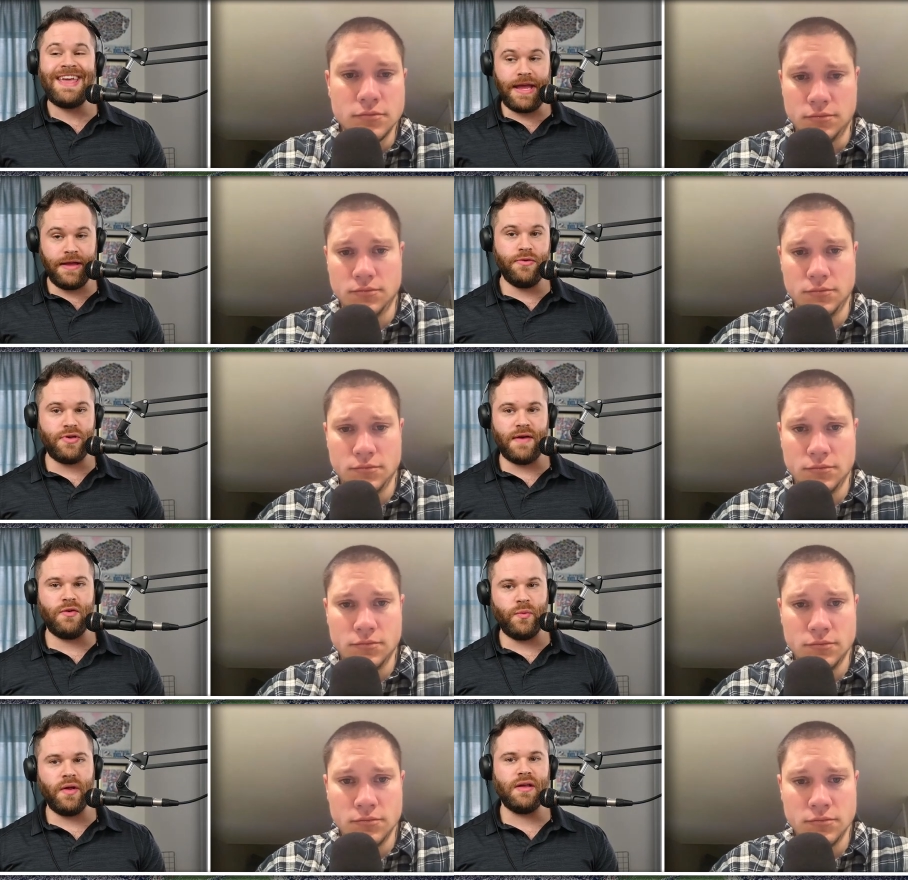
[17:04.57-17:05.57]
Speaker 1: in
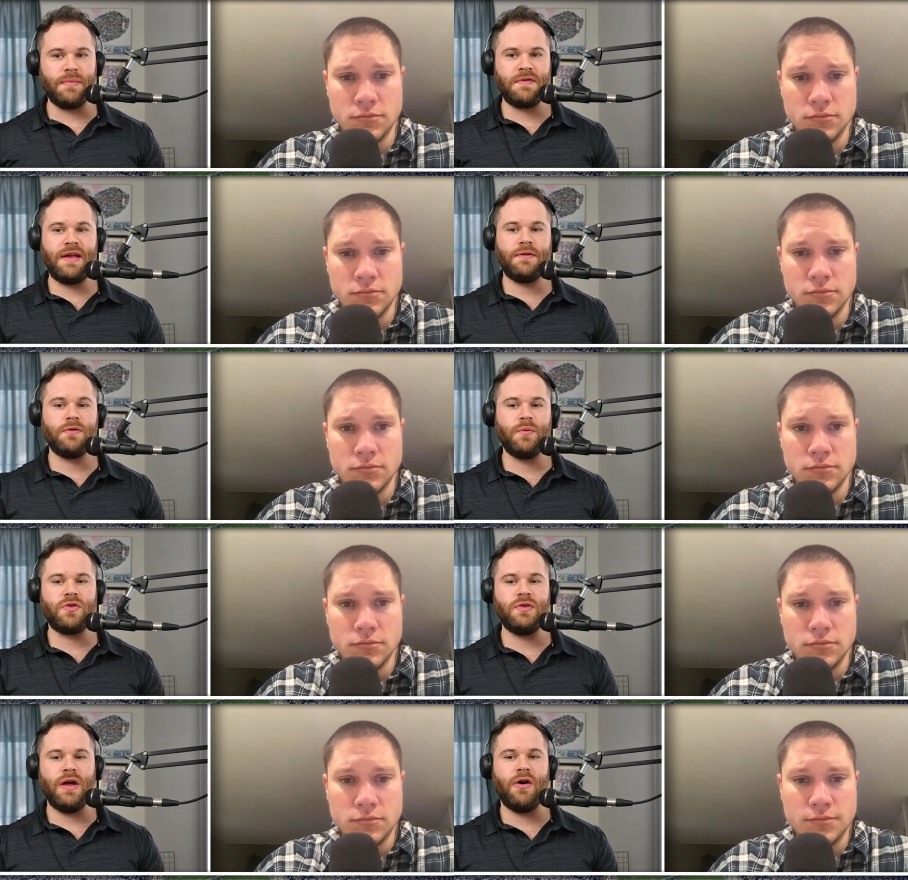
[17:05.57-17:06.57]
Jevin Williams. Take us through
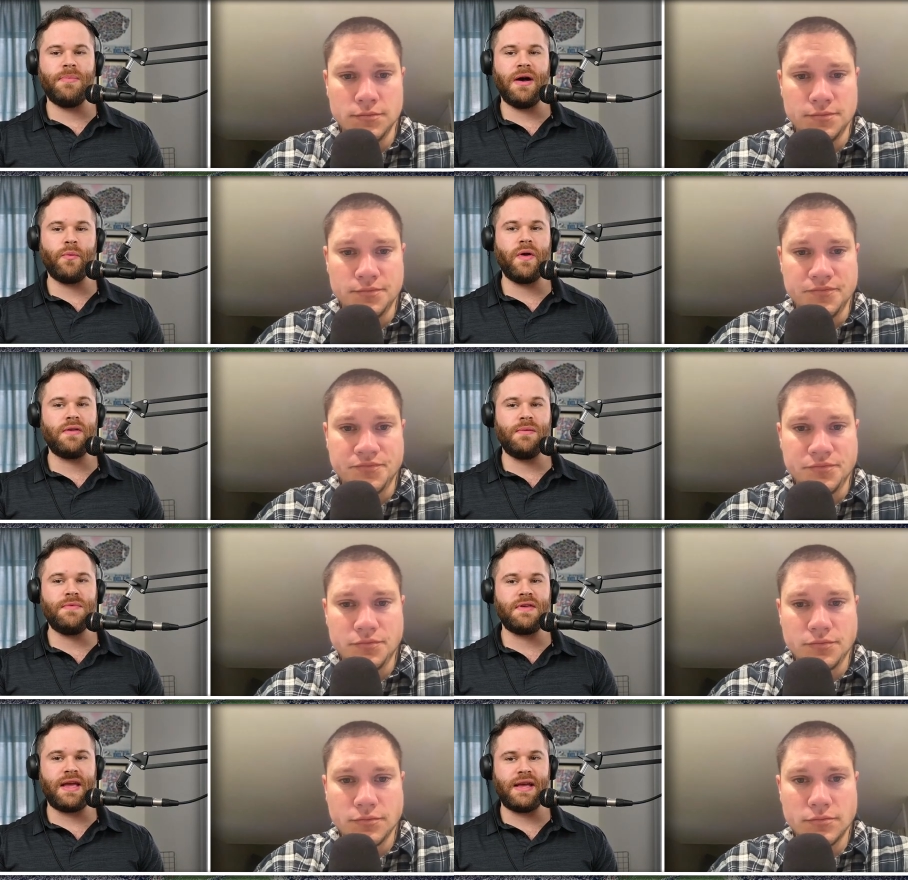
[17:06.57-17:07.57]
what you know about
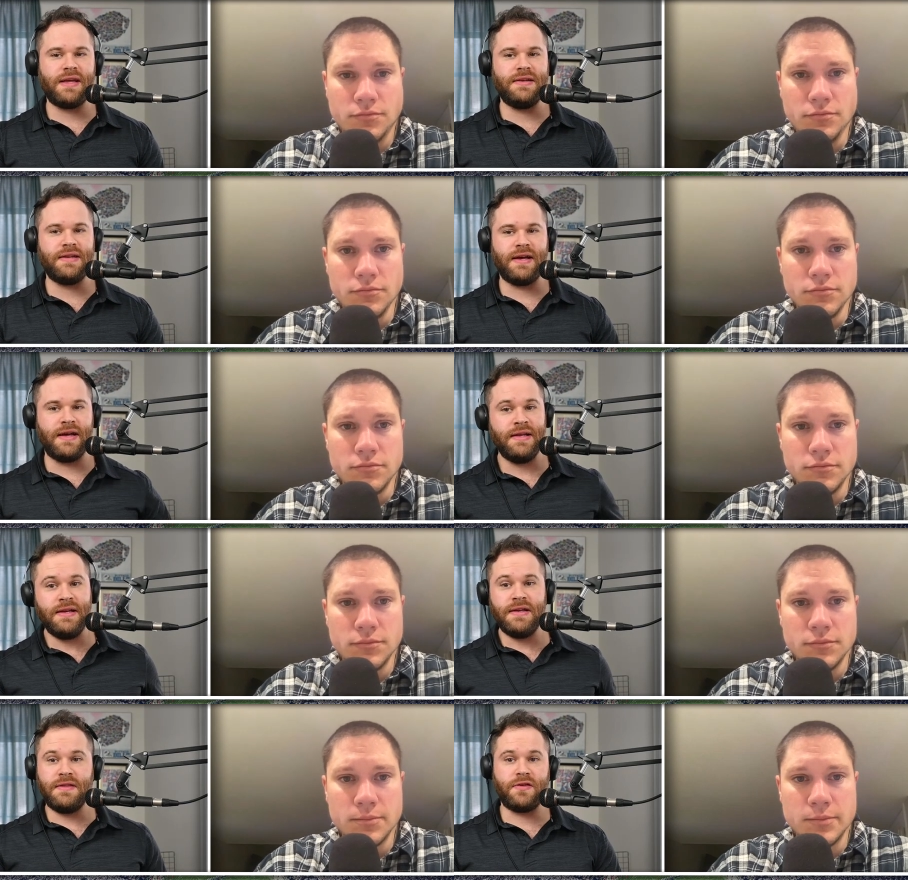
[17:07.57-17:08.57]
Williams and
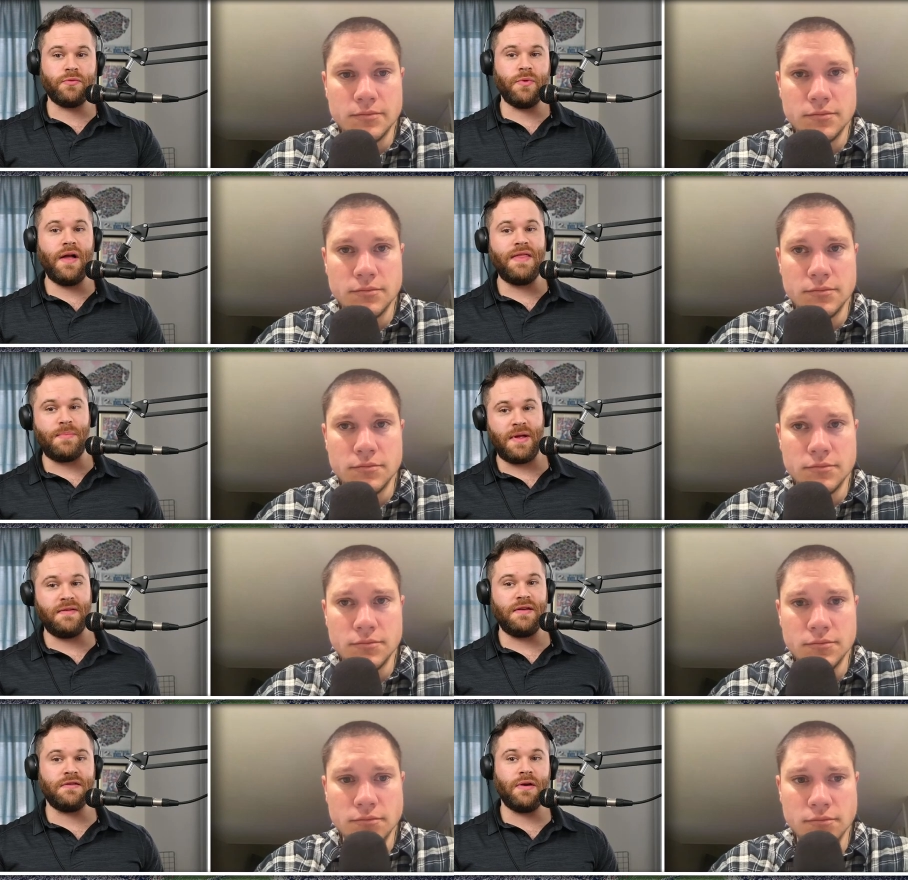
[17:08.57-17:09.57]
this run that Penn
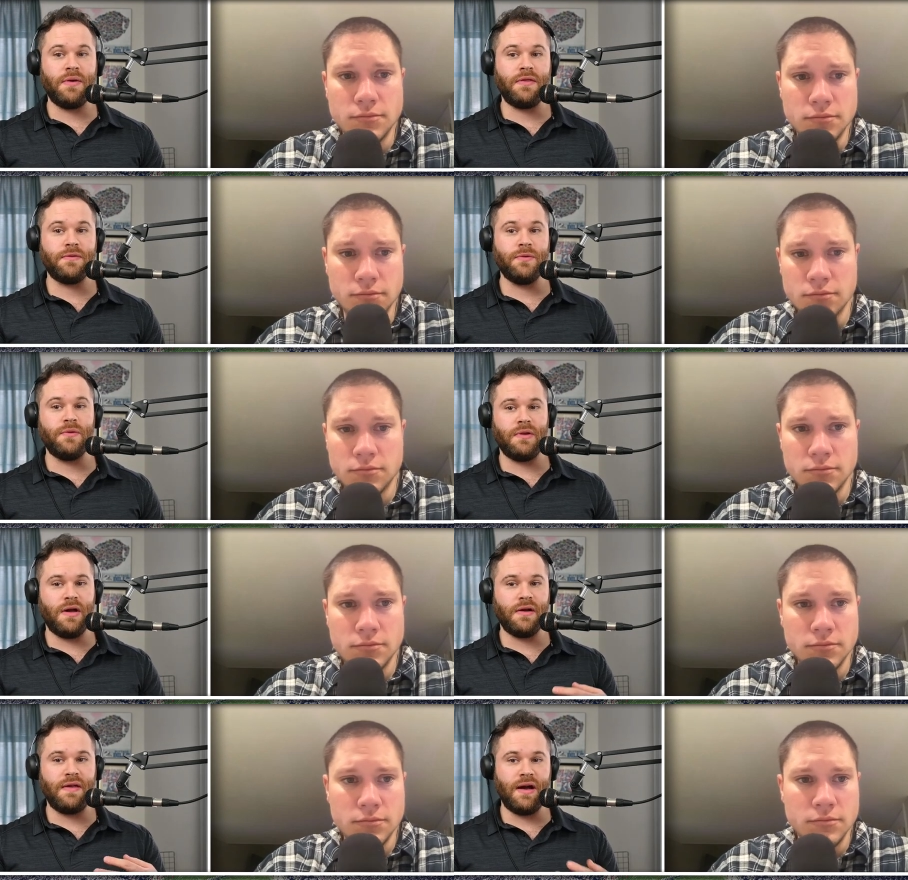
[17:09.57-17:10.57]
State is going through
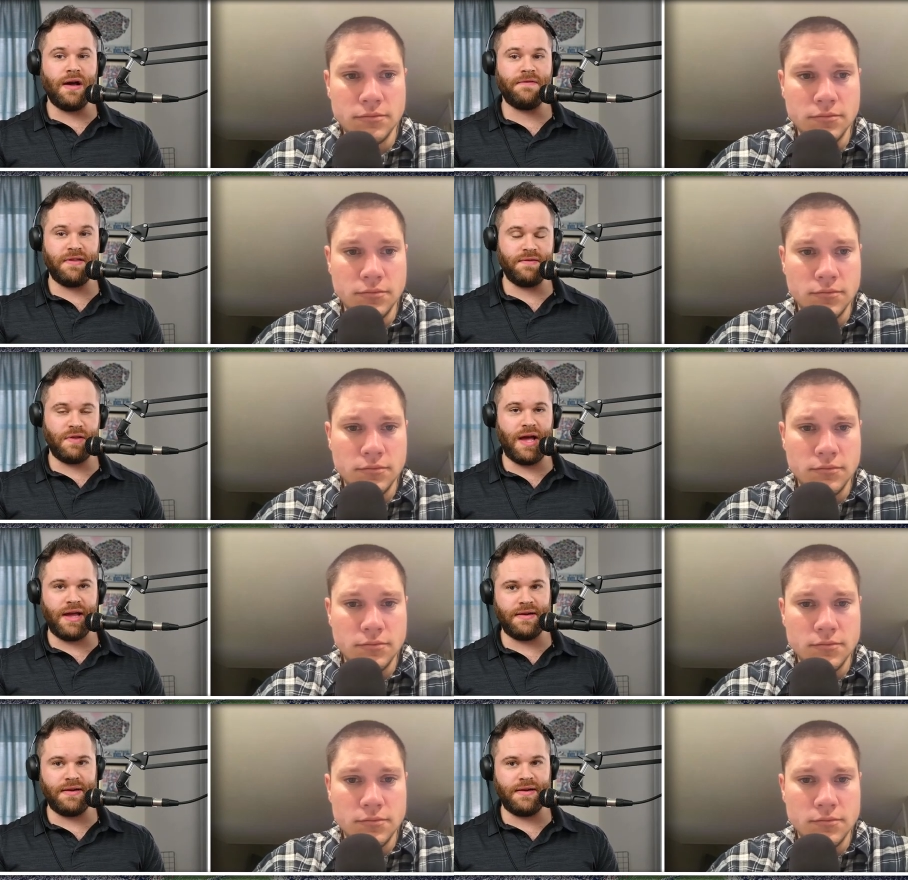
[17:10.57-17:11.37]
along the offensive line.